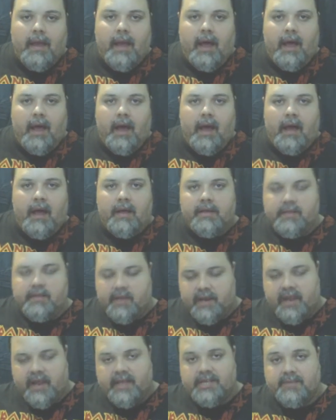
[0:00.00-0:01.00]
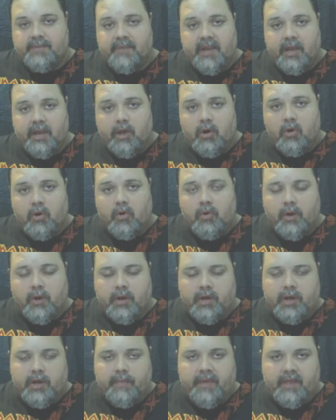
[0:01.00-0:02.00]
On the next video, we're
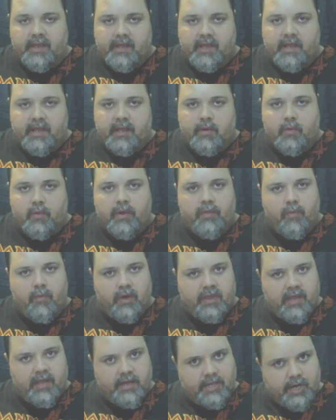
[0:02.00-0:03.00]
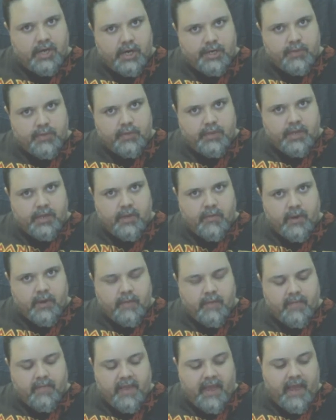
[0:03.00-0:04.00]
going to be dealing with what the guitars will
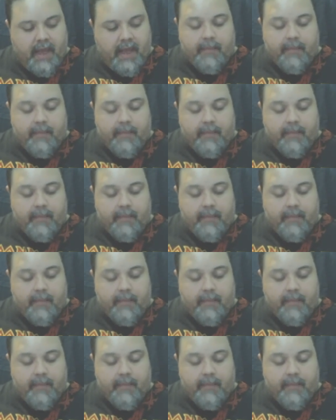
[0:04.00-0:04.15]
normally play.